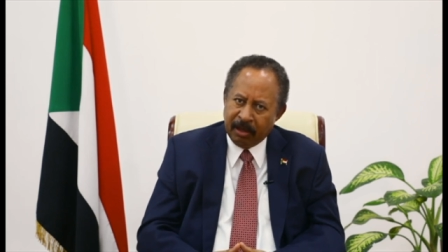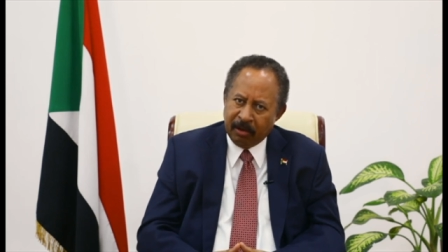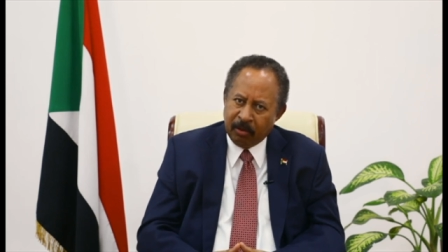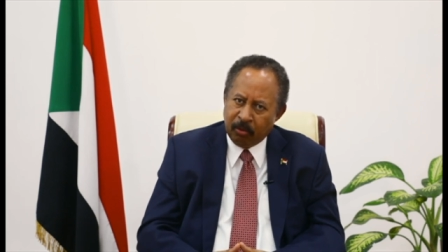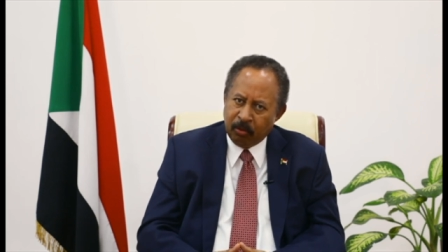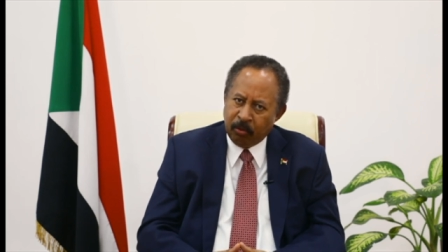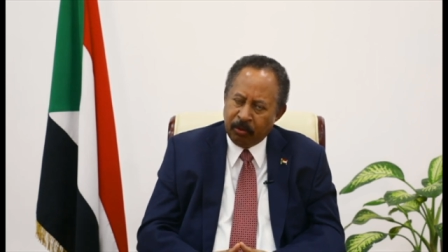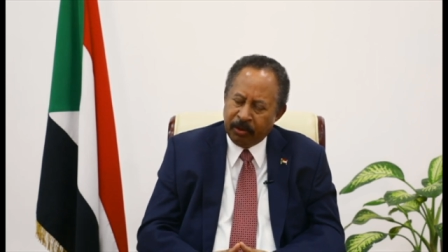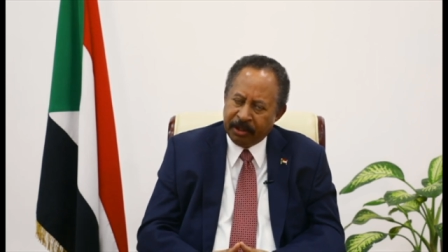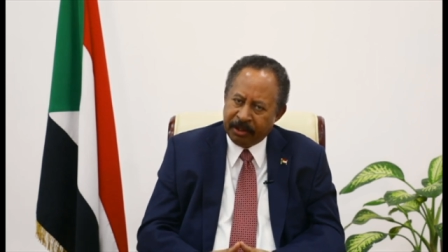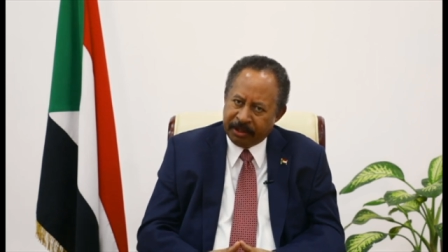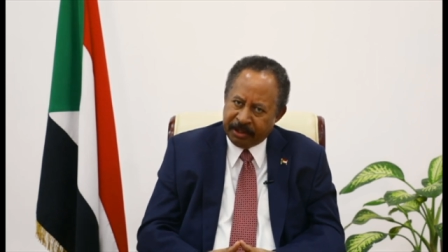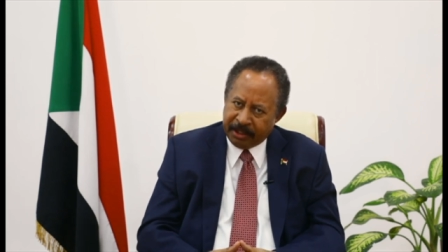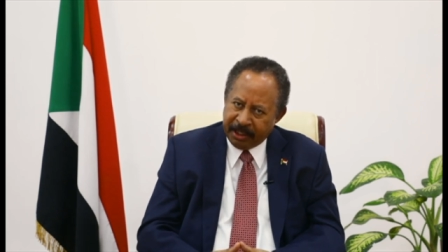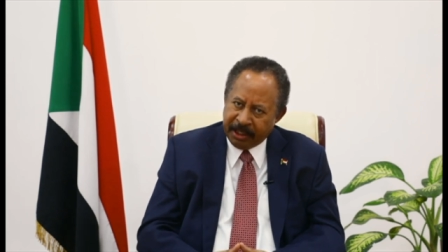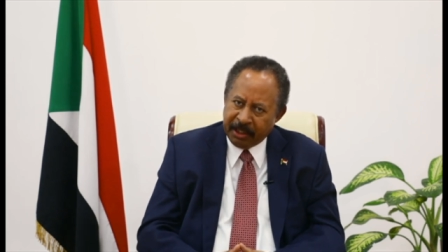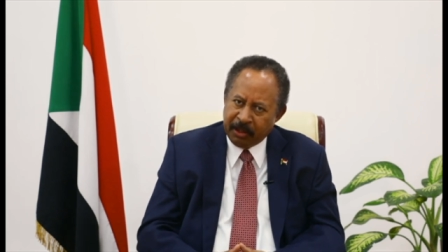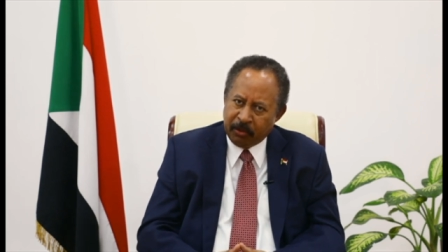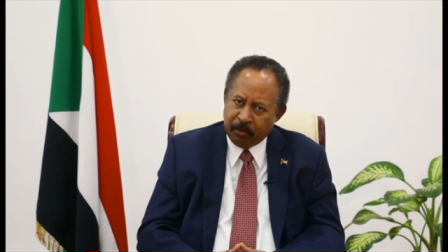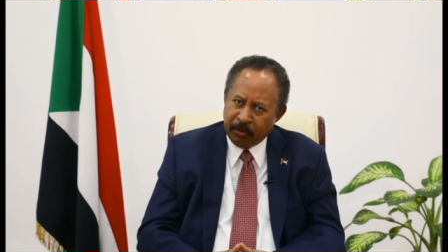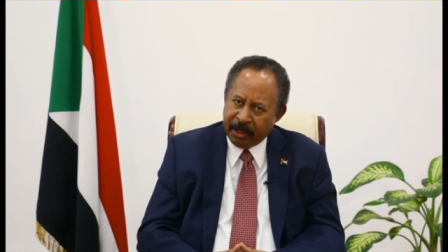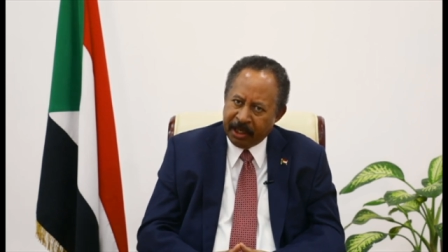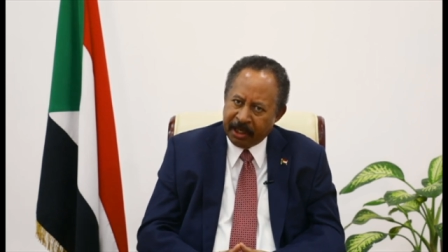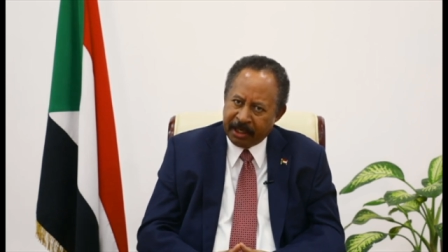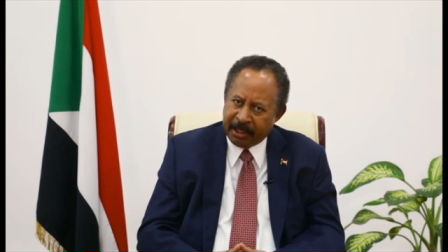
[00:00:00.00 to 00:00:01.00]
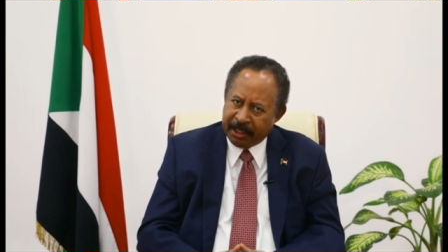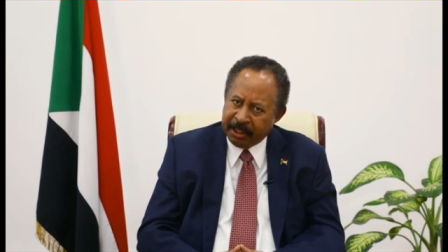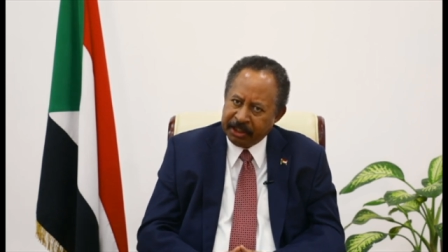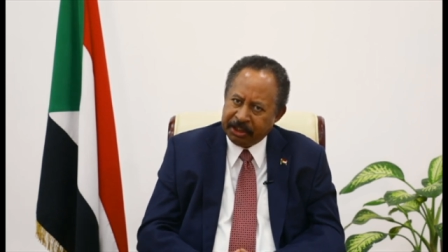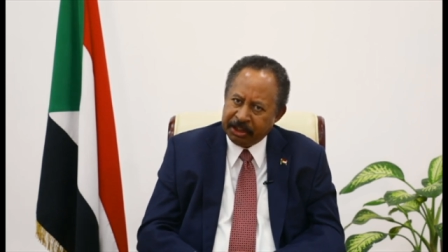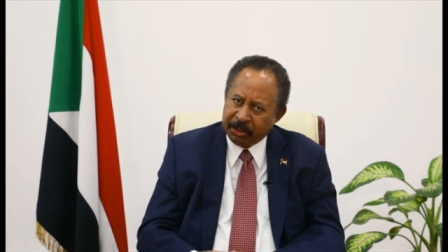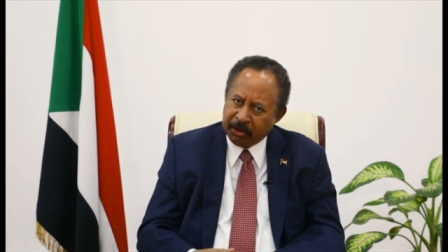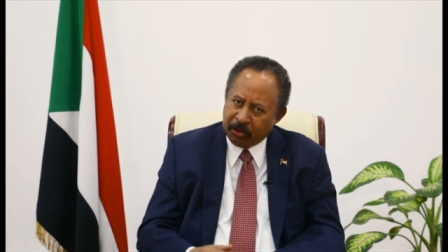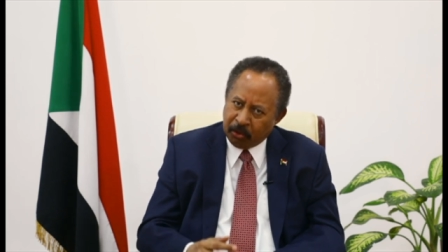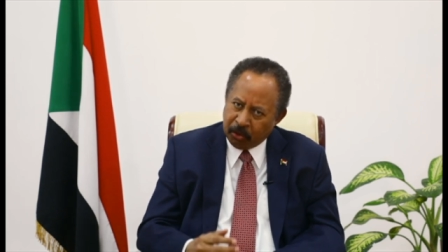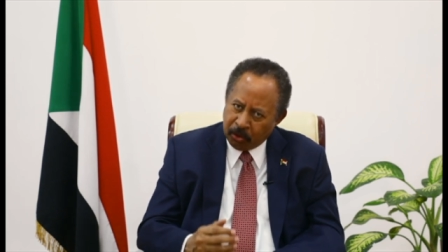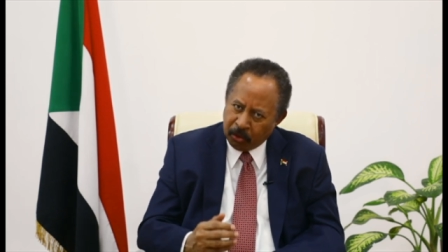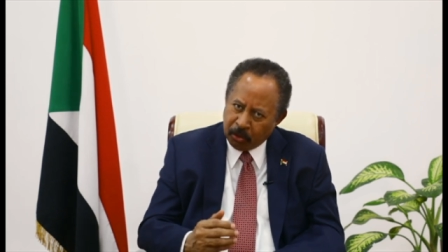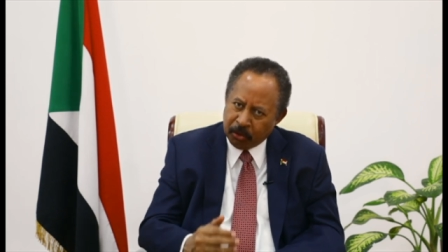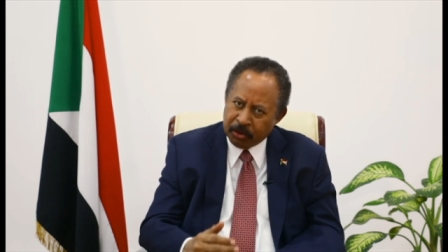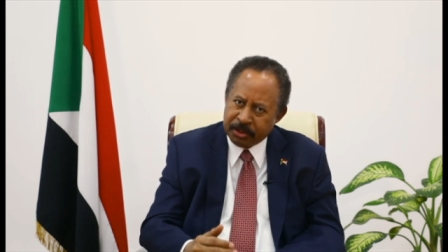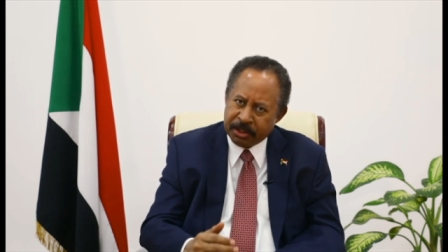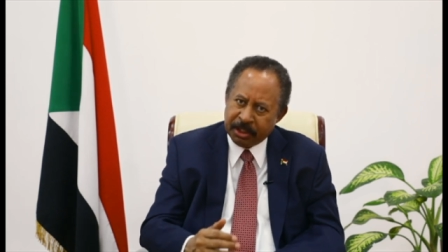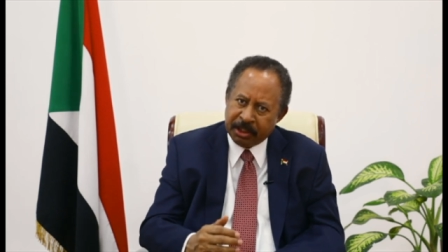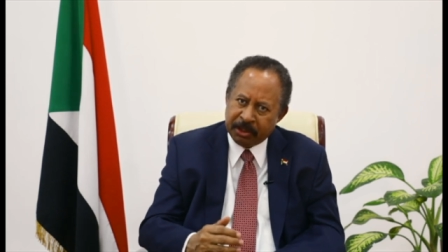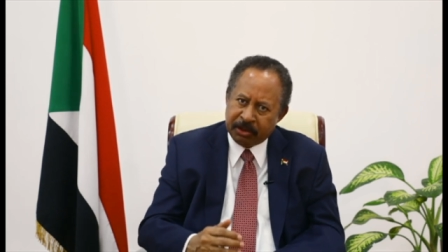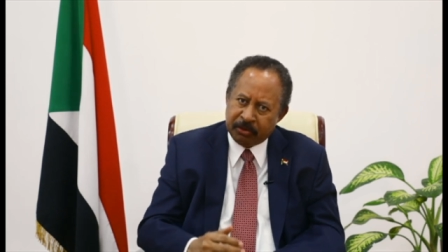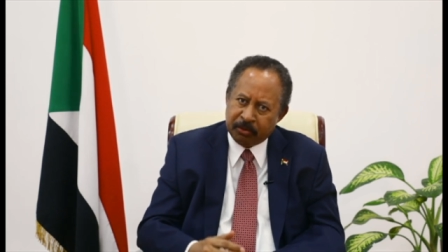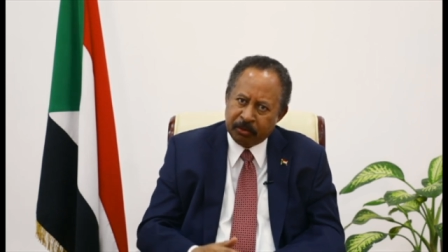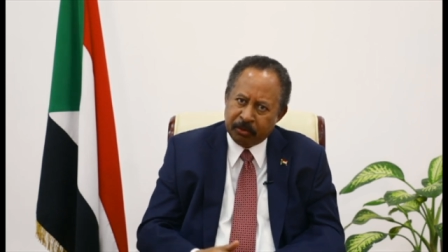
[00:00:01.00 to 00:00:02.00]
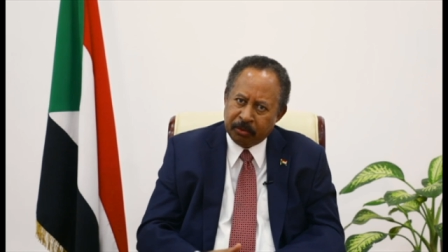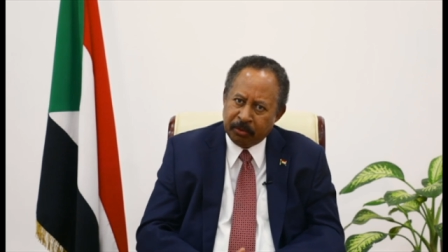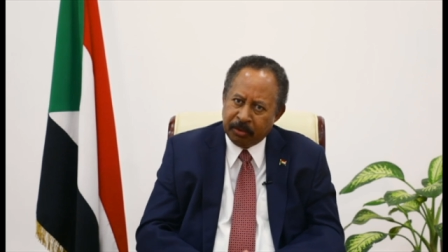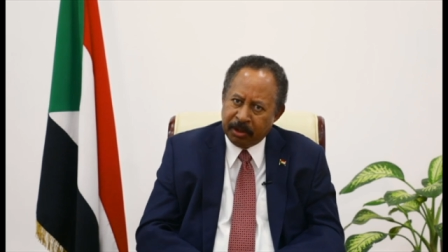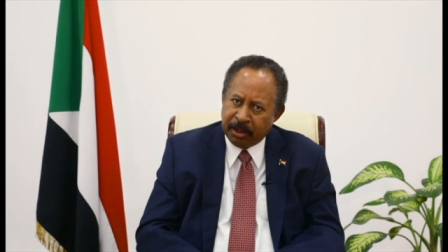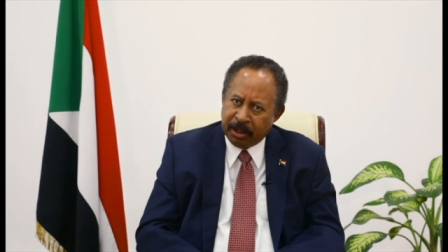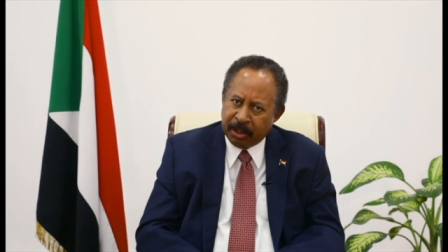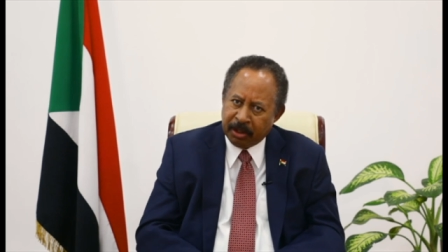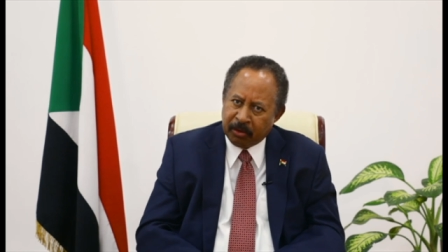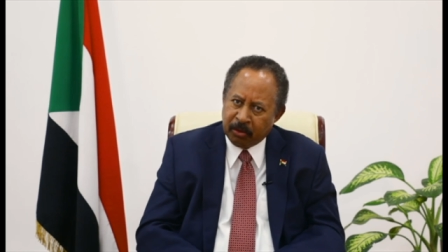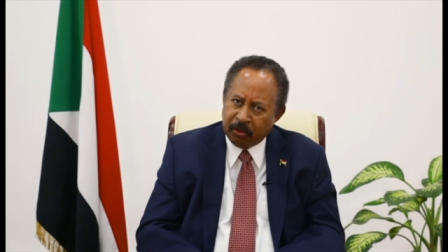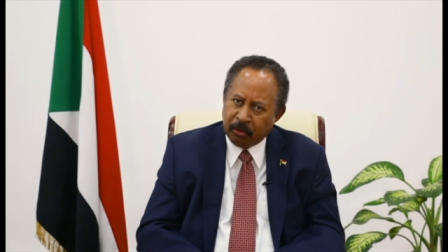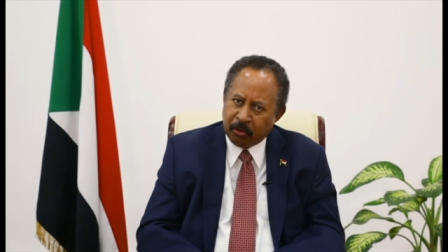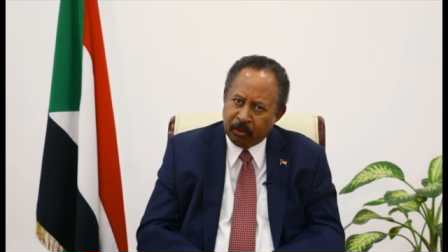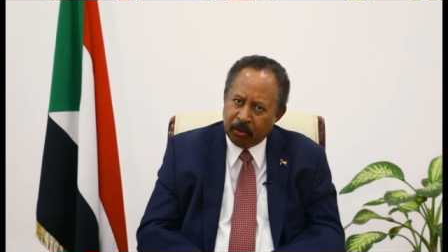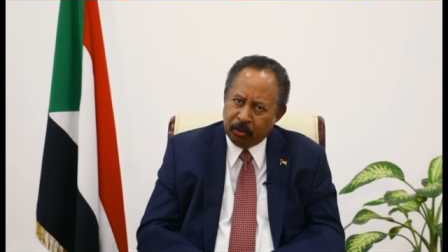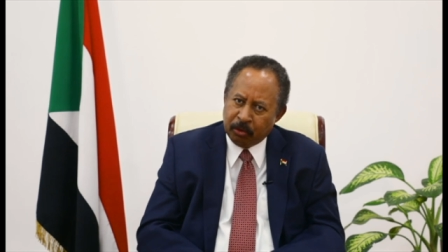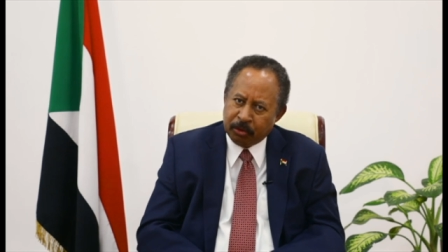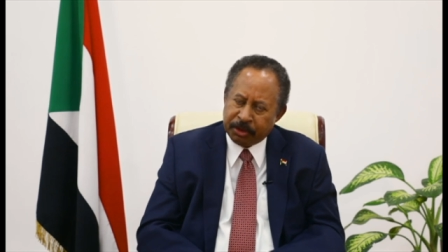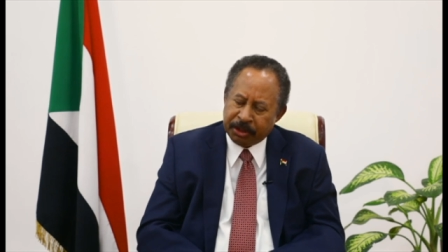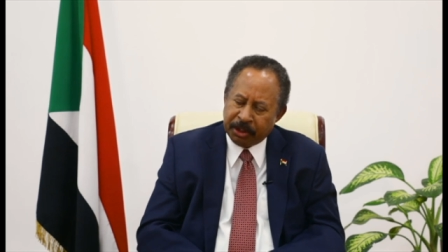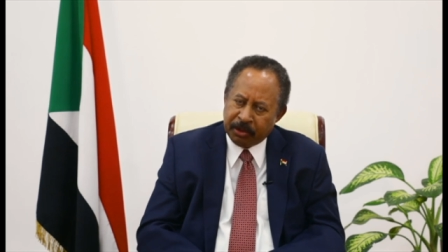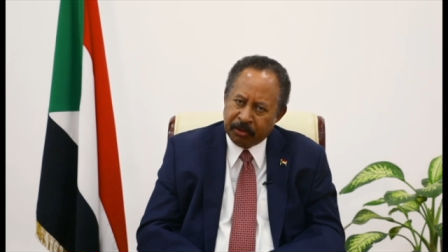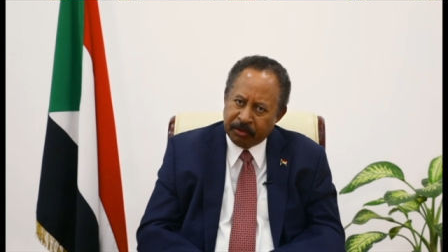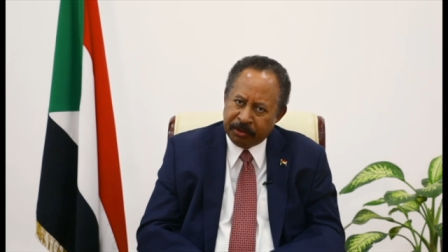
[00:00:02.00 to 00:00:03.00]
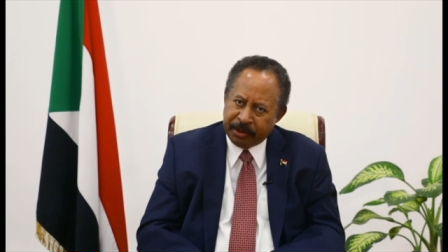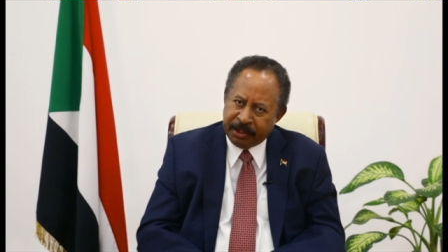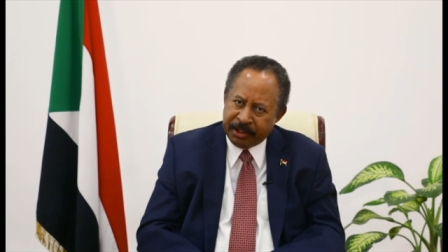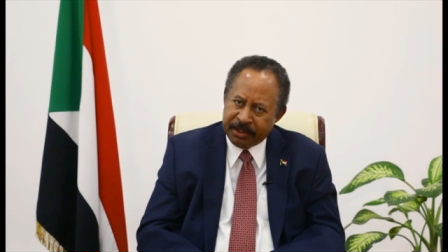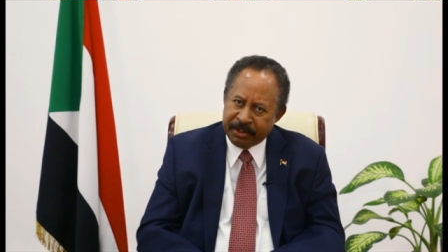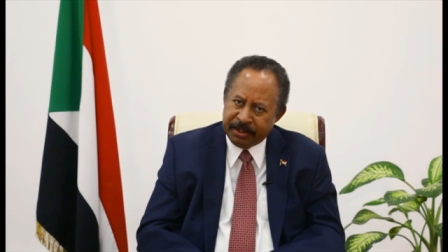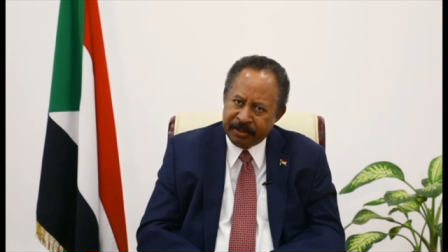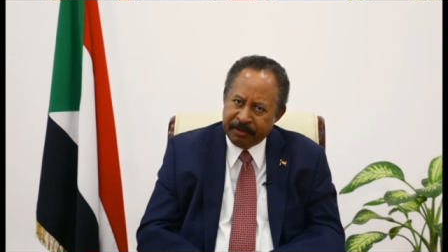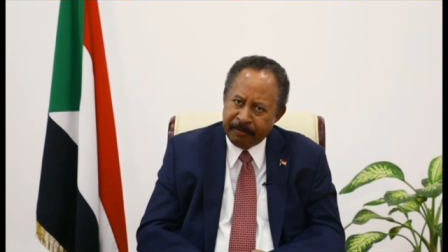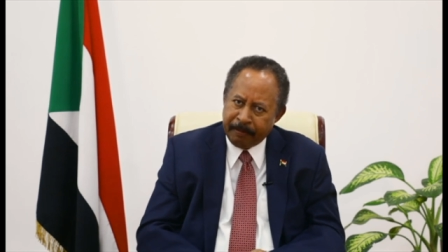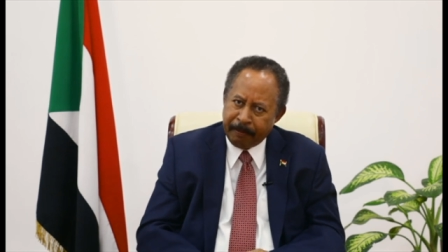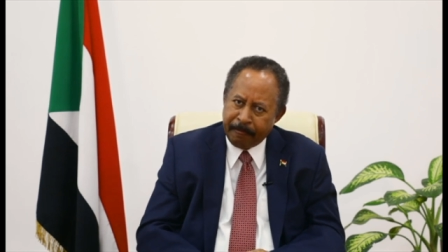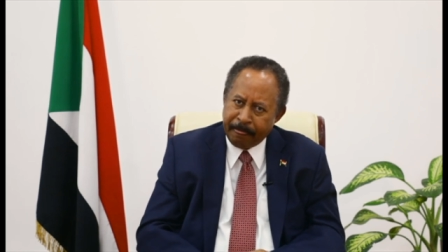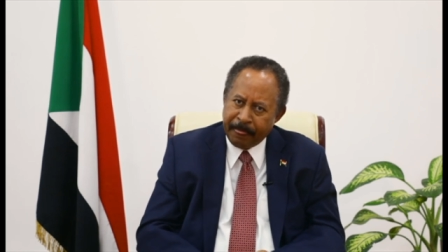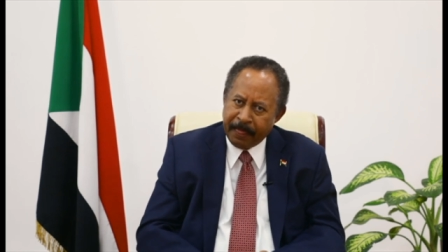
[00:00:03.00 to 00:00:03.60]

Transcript: We think we are getting closer to a conclusion on this.